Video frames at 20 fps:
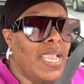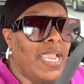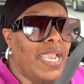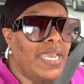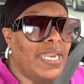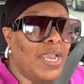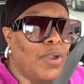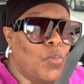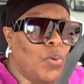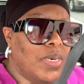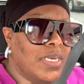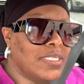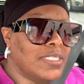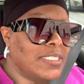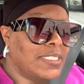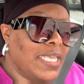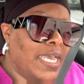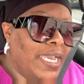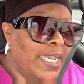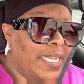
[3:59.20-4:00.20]
And I want to
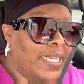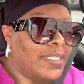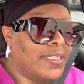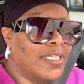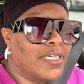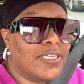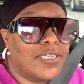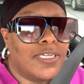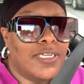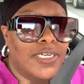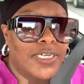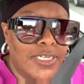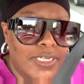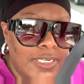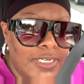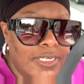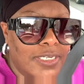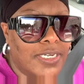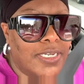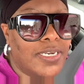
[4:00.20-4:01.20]
say the
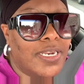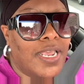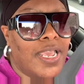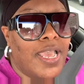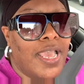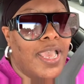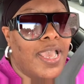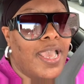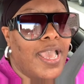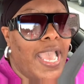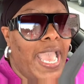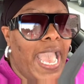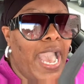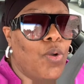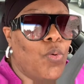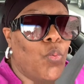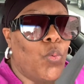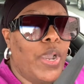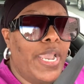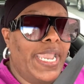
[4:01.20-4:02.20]
good
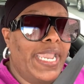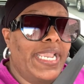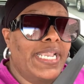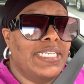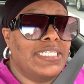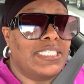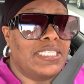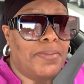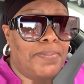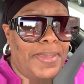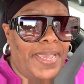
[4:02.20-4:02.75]
outweighs the